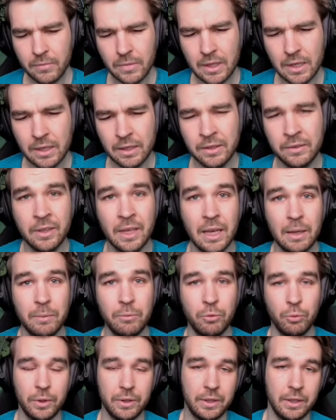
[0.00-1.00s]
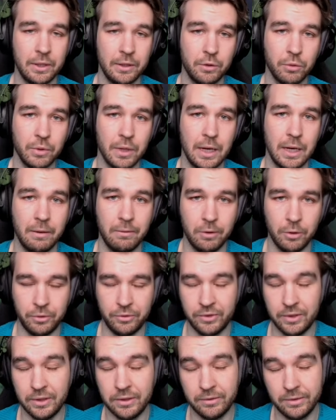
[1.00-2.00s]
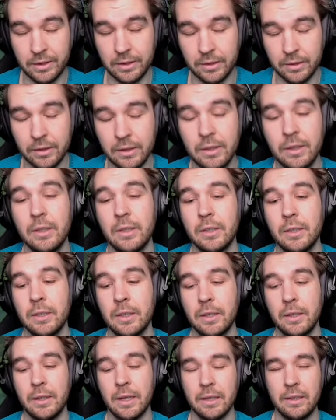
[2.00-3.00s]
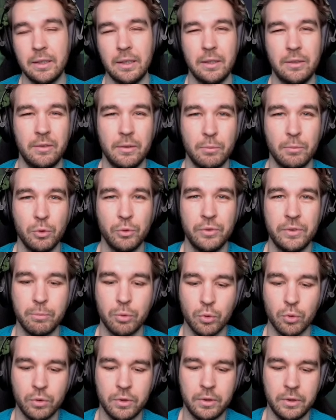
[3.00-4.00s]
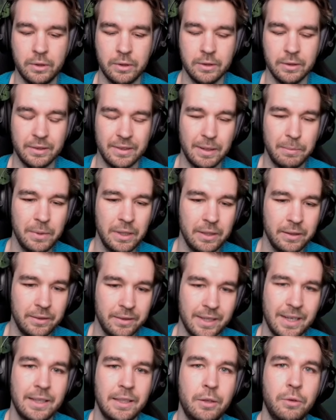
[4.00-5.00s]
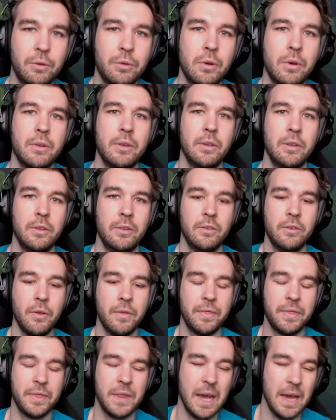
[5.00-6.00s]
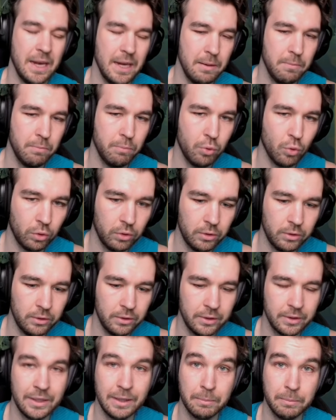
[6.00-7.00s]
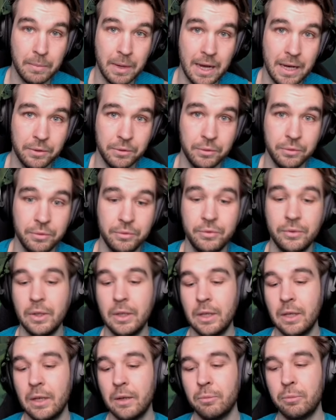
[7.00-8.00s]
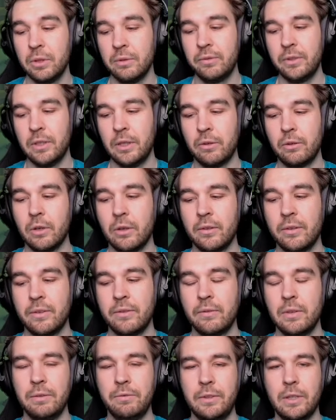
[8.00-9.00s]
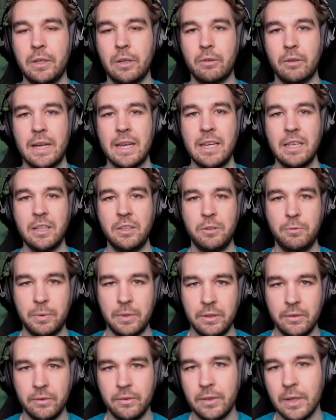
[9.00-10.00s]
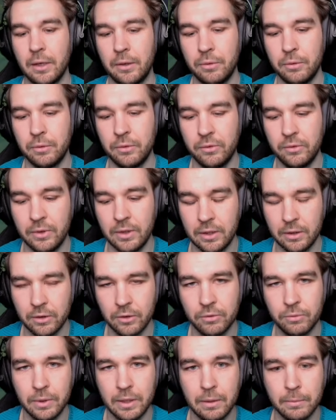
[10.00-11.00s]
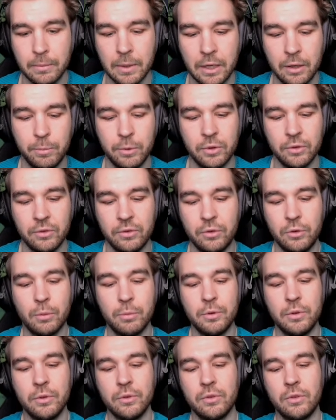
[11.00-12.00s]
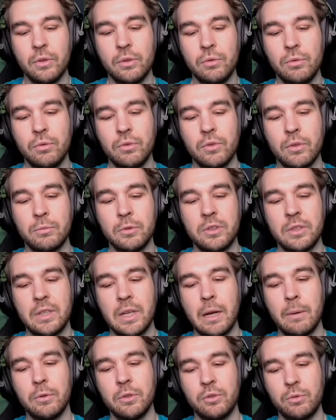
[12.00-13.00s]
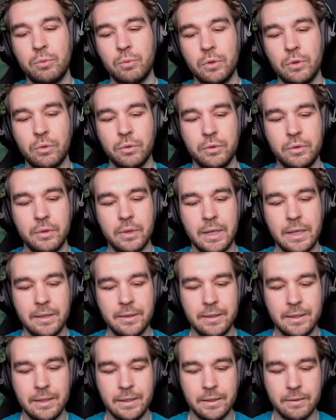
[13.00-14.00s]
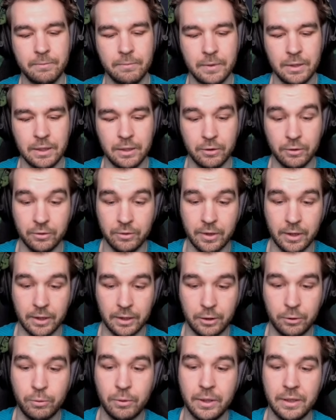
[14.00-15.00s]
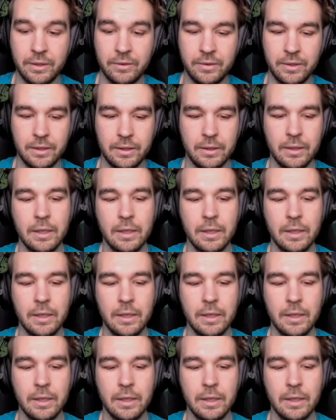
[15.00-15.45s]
is games where they don't have a lot of CC. That is the most important. Them being tanky or not, it's not that important. It matters. But if they are HP stackers, it doesn't really matter, because the W is going to do so much damage with all your AD. It does like crazy